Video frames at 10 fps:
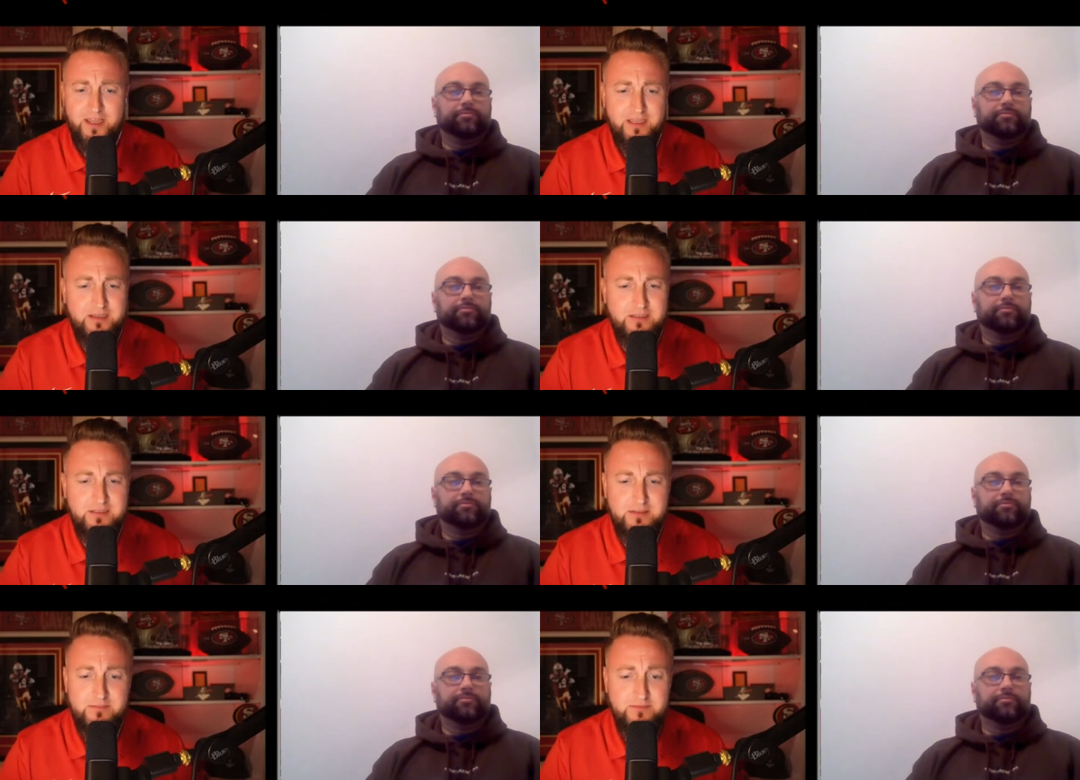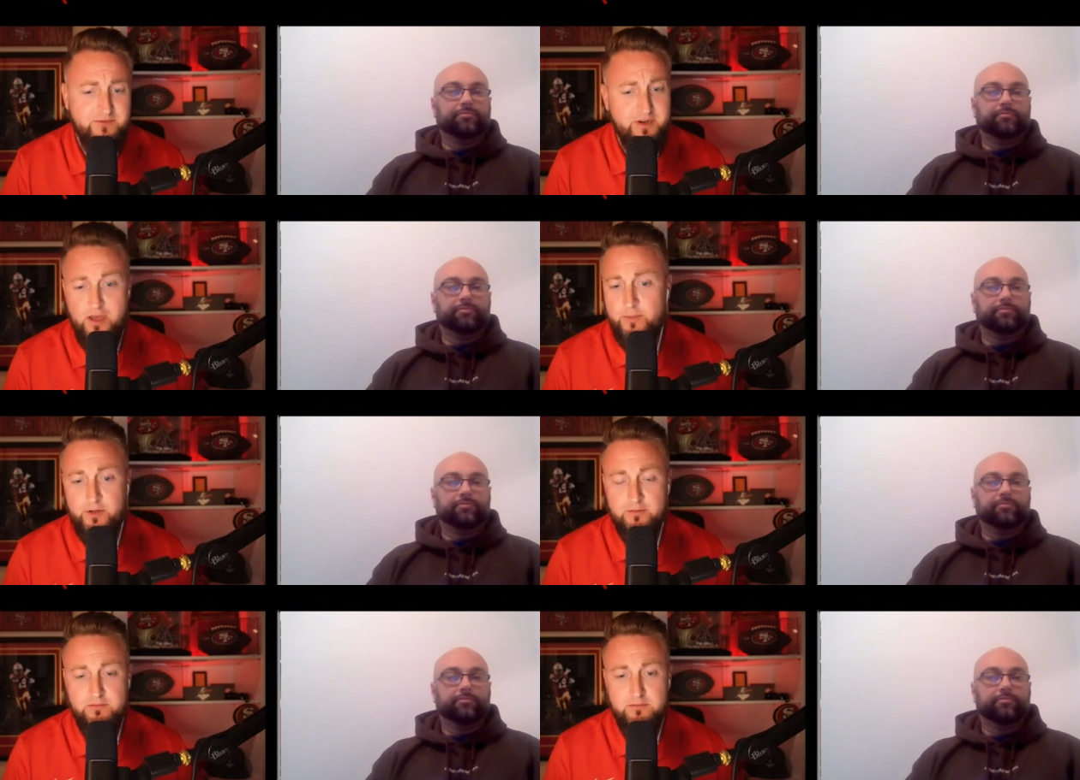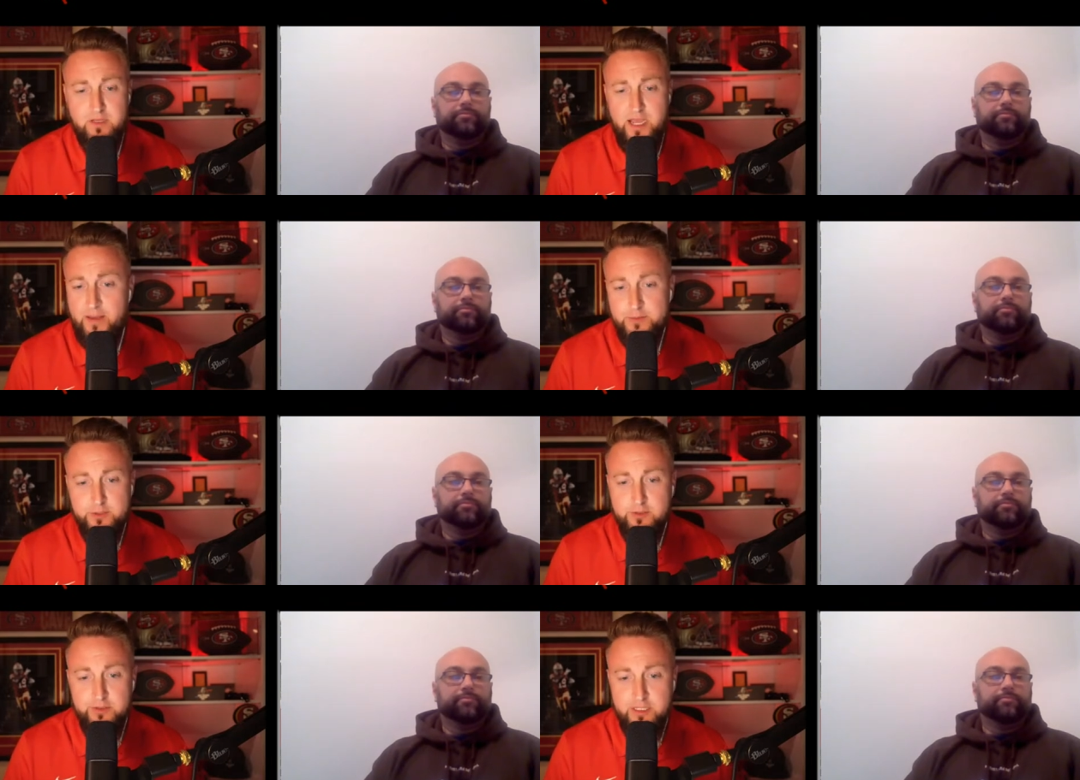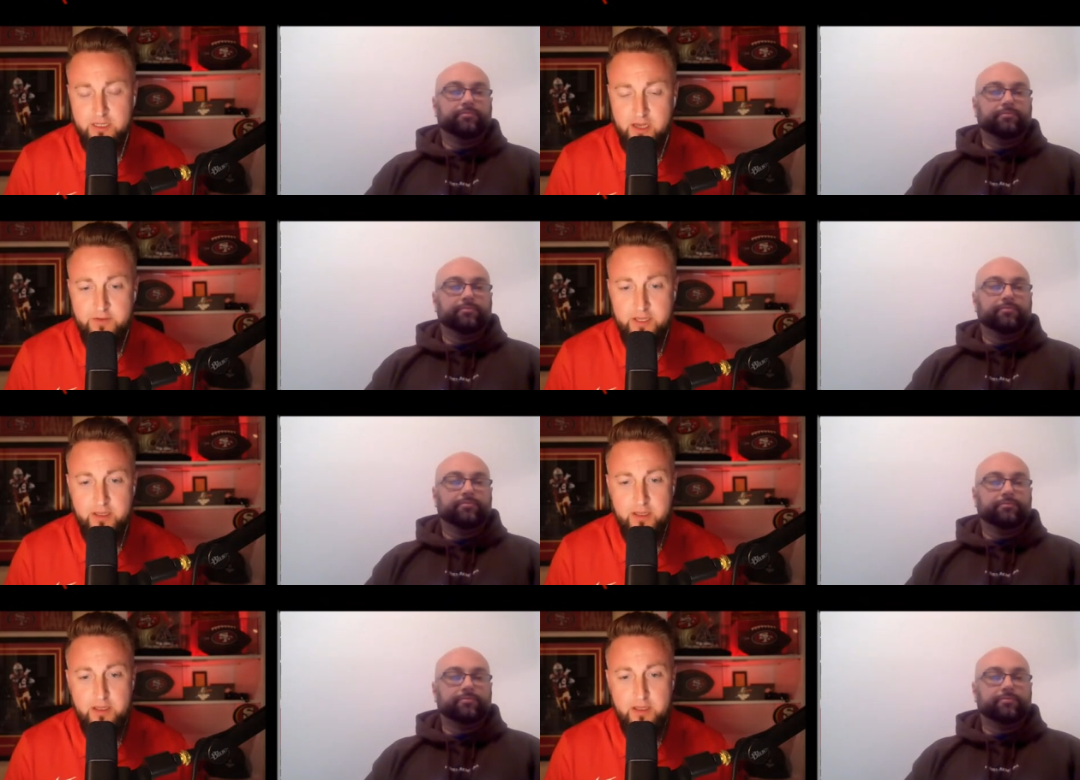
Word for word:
Speaker 1: is phenomenal. Absolutely love it.